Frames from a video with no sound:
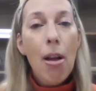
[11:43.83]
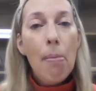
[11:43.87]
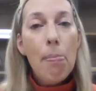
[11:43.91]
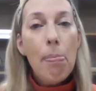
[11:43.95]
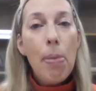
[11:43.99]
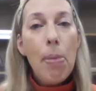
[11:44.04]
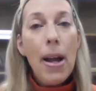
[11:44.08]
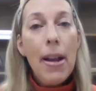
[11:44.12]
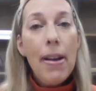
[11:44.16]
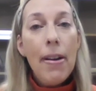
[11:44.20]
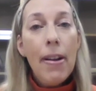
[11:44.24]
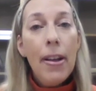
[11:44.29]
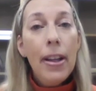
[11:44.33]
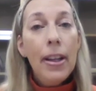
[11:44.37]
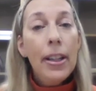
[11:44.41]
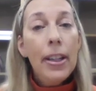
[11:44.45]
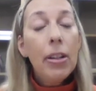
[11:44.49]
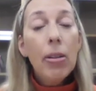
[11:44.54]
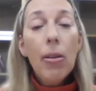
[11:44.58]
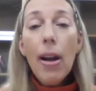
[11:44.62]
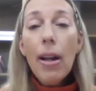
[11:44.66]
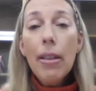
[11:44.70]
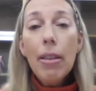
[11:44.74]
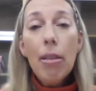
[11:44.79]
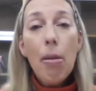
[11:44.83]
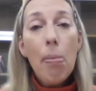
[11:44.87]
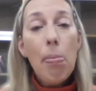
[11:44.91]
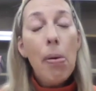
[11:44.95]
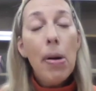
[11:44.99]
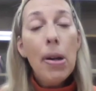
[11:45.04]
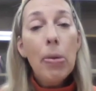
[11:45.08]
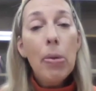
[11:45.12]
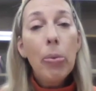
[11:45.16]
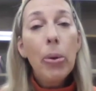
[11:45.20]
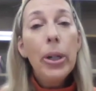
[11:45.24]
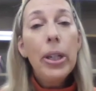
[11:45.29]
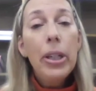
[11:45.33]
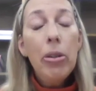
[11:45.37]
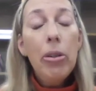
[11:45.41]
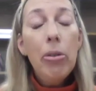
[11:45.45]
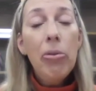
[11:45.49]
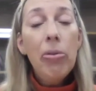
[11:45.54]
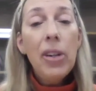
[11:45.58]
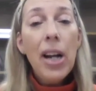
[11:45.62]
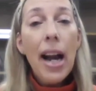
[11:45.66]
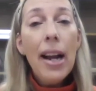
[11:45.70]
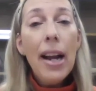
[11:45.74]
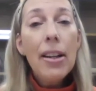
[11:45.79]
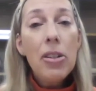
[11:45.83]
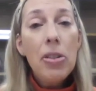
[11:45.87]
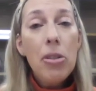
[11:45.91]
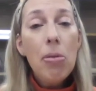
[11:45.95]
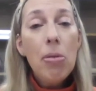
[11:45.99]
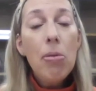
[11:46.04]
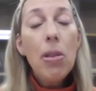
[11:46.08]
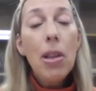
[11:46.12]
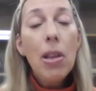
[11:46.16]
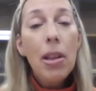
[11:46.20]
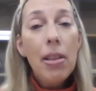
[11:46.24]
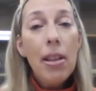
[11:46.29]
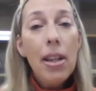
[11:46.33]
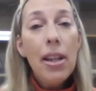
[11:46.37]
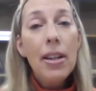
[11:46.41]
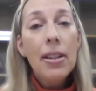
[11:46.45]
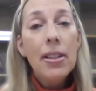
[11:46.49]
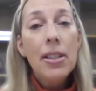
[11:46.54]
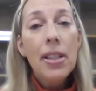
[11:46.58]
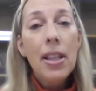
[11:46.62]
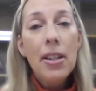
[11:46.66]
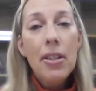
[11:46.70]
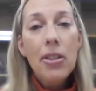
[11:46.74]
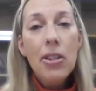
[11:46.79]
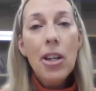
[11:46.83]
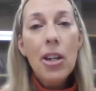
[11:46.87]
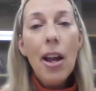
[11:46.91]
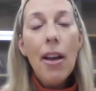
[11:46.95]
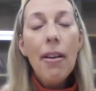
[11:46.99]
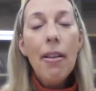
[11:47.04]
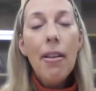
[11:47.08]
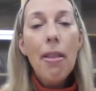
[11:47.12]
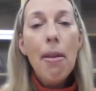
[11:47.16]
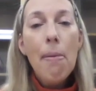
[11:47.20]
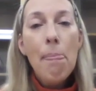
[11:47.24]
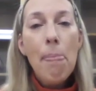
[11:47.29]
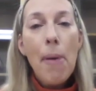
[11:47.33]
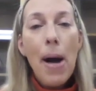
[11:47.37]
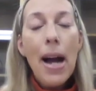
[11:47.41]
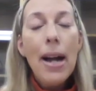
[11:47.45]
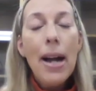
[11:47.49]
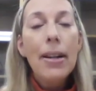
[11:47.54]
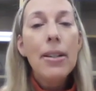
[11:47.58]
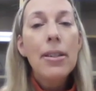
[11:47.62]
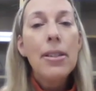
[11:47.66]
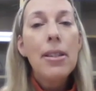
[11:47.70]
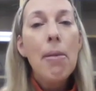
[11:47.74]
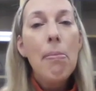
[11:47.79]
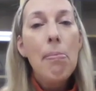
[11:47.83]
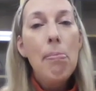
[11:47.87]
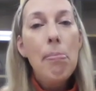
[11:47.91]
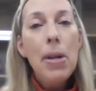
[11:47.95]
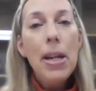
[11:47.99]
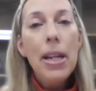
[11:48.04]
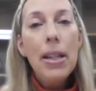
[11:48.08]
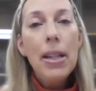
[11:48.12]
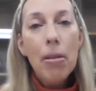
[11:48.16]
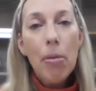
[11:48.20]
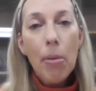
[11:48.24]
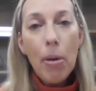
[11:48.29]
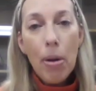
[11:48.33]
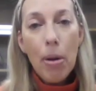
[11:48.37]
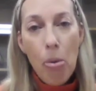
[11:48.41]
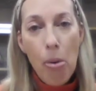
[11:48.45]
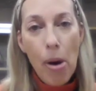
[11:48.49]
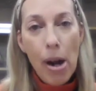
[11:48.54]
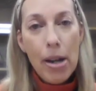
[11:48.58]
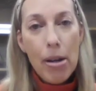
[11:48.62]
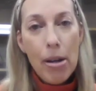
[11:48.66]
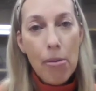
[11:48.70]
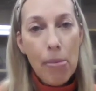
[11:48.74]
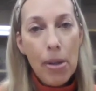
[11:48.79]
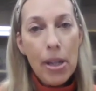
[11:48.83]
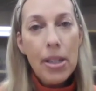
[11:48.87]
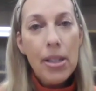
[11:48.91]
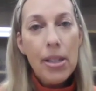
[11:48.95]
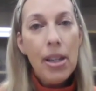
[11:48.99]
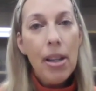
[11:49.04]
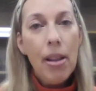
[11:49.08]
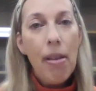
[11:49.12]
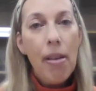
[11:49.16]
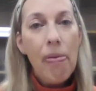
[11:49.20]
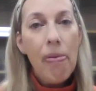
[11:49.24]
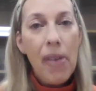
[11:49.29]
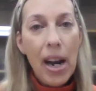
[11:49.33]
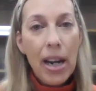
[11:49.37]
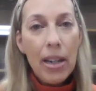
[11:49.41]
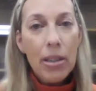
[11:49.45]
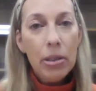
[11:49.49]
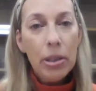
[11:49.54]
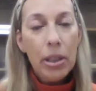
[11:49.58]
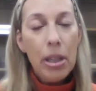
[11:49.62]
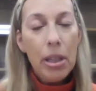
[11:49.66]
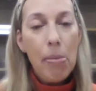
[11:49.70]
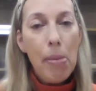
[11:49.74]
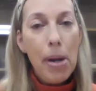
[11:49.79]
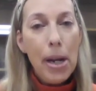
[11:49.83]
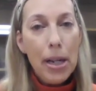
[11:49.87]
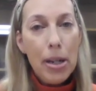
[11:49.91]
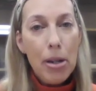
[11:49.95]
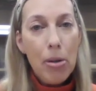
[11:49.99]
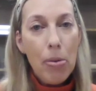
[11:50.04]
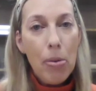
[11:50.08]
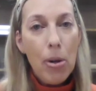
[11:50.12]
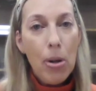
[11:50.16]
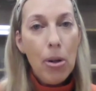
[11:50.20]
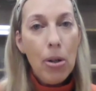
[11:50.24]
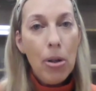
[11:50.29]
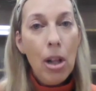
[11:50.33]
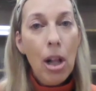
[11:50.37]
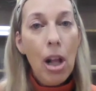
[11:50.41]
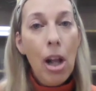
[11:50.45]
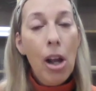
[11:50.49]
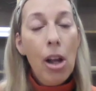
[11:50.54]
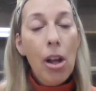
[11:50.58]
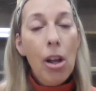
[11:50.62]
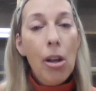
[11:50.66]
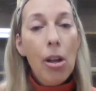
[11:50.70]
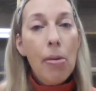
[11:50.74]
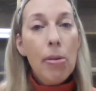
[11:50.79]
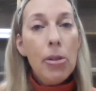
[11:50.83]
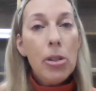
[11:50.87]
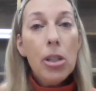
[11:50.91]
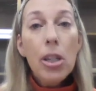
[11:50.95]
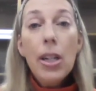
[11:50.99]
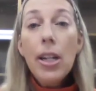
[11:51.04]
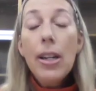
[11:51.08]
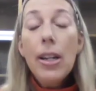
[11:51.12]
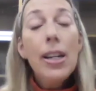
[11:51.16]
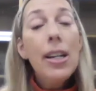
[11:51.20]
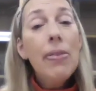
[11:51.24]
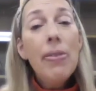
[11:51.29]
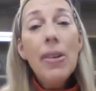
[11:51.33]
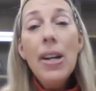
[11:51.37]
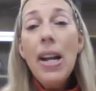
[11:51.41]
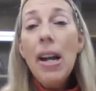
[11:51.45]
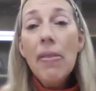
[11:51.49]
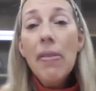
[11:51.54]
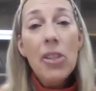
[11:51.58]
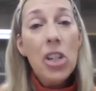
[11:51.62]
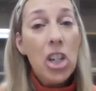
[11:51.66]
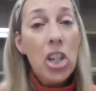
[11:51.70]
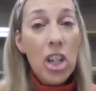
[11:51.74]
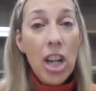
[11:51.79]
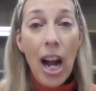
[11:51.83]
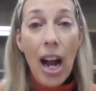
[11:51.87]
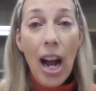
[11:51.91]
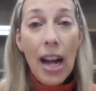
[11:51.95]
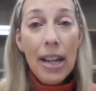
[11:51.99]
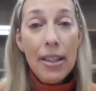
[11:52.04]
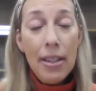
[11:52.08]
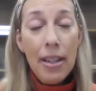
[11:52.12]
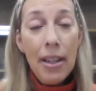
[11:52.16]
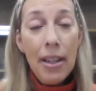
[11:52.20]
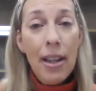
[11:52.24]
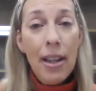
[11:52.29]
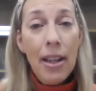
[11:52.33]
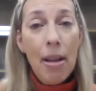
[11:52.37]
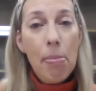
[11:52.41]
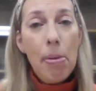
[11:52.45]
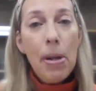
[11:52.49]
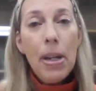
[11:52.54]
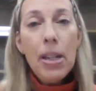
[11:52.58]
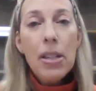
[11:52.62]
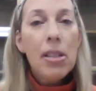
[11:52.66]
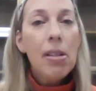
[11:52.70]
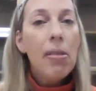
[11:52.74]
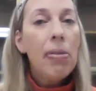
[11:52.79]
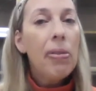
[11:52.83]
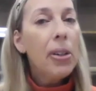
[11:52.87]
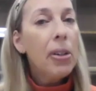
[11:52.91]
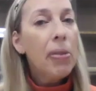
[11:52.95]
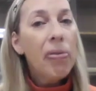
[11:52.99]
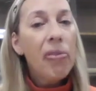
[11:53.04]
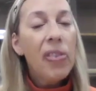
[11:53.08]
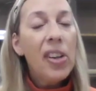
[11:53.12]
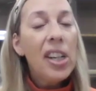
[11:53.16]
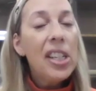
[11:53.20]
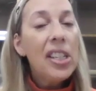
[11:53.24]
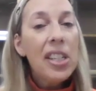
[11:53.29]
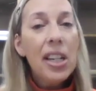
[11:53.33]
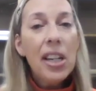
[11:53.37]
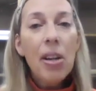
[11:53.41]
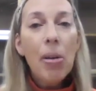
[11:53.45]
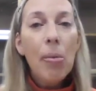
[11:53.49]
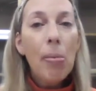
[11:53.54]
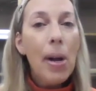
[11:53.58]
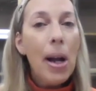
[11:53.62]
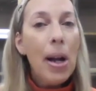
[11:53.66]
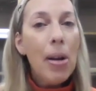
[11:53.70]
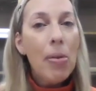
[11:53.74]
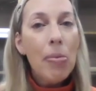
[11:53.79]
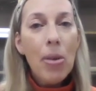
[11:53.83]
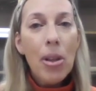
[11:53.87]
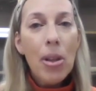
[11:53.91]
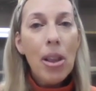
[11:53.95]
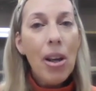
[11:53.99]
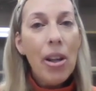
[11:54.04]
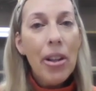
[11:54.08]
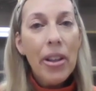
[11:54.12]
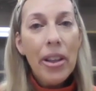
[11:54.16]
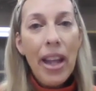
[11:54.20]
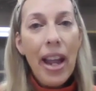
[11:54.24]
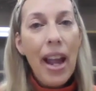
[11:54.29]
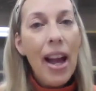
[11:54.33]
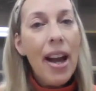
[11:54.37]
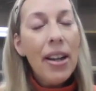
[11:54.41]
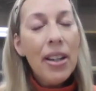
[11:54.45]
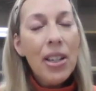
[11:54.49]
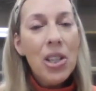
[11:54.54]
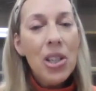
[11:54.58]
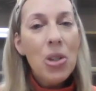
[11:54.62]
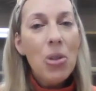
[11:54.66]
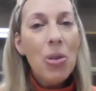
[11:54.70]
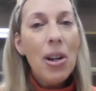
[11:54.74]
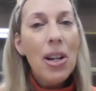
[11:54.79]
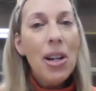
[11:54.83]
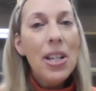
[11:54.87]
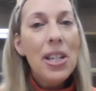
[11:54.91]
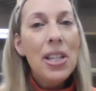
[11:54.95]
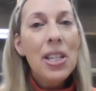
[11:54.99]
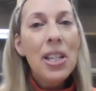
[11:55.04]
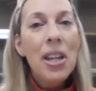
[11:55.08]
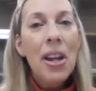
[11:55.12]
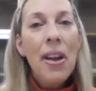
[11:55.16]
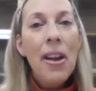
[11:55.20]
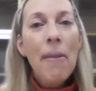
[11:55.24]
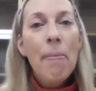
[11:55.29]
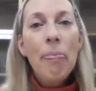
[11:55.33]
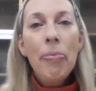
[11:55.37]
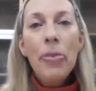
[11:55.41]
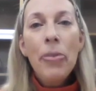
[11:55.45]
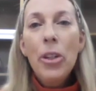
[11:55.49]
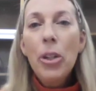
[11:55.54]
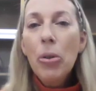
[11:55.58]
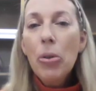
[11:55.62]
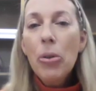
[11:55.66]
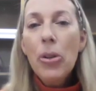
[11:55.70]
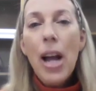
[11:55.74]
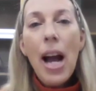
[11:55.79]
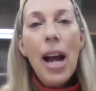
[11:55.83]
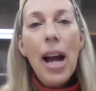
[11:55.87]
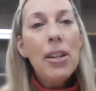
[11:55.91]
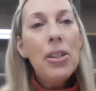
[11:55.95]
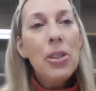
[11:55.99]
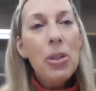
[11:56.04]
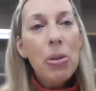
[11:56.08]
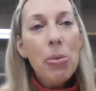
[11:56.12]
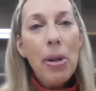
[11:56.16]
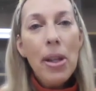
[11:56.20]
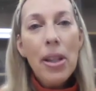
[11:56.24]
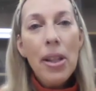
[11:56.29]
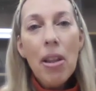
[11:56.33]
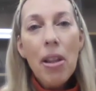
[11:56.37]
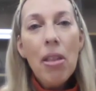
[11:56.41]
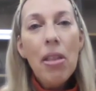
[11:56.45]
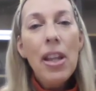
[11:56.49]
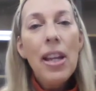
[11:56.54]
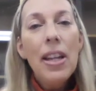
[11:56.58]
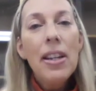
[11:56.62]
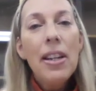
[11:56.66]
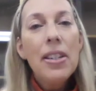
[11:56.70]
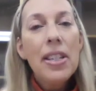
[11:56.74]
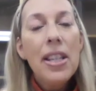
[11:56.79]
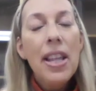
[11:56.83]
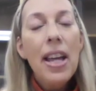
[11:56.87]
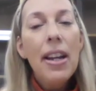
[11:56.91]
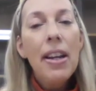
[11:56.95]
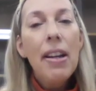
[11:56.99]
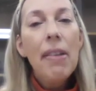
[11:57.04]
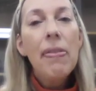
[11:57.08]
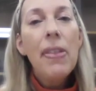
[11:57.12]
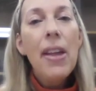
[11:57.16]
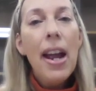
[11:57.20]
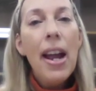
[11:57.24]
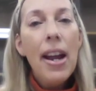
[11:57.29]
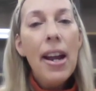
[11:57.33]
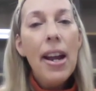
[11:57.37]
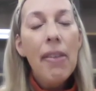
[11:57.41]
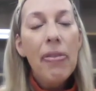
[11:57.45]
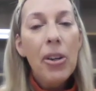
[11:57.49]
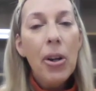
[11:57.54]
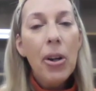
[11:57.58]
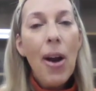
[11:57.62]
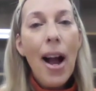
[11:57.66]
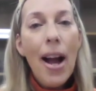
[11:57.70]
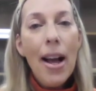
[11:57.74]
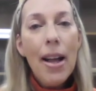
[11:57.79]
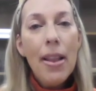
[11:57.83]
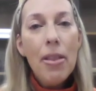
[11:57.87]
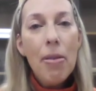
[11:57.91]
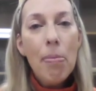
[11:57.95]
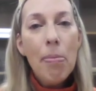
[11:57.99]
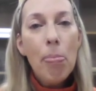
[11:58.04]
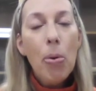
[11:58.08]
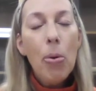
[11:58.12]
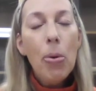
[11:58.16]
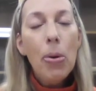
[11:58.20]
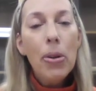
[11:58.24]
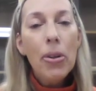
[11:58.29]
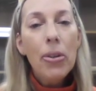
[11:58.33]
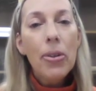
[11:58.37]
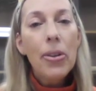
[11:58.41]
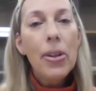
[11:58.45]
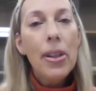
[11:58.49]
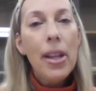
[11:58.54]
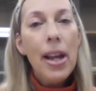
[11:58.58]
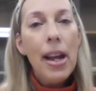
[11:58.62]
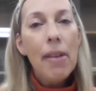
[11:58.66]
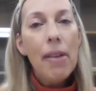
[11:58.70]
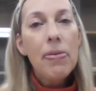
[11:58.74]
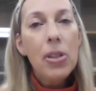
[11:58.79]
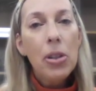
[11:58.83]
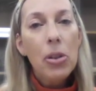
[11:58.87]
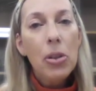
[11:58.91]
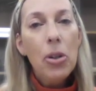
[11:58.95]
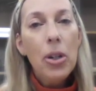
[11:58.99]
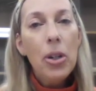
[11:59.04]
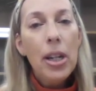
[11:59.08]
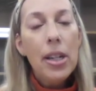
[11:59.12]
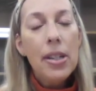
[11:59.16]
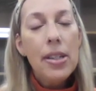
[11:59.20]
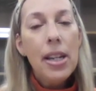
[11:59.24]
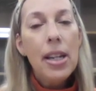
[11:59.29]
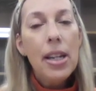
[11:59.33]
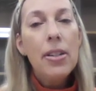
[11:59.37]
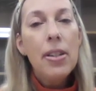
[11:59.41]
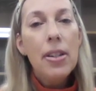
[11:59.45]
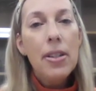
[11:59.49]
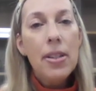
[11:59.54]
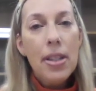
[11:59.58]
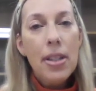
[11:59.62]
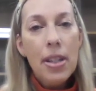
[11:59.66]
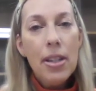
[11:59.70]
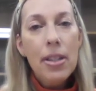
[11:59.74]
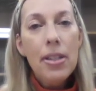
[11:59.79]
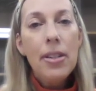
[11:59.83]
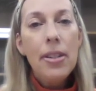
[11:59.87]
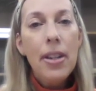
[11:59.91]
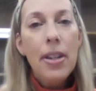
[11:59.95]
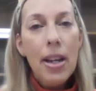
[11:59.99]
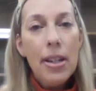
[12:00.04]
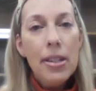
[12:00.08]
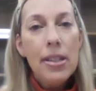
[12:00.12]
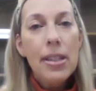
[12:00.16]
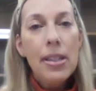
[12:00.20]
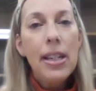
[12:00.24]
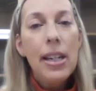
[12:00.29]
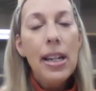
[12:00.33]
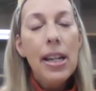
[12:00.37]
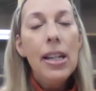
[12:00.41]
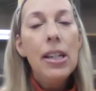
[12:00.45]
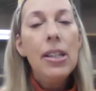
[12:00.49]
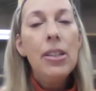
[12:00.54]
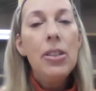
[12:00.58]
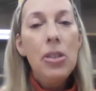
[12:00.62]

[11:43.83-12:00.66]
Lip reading: but you're at the point where you've got to do the things that check the box that meet the requirements in the faculty manual, so you even have a shot. Because if you're fussing around with all the extras, you're not doing the things that if you're on the border and they have to look and say, does this dossier